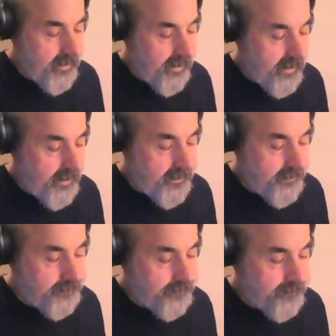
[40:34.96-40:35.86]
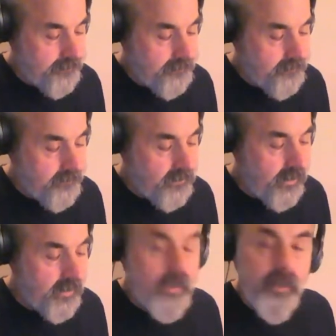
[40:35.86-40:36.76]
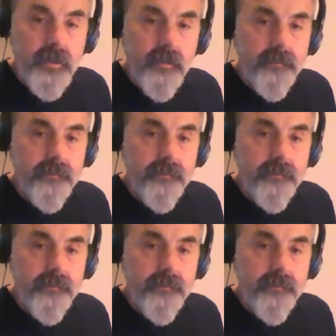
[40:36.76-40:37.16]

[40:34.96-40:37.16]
so you can hear it.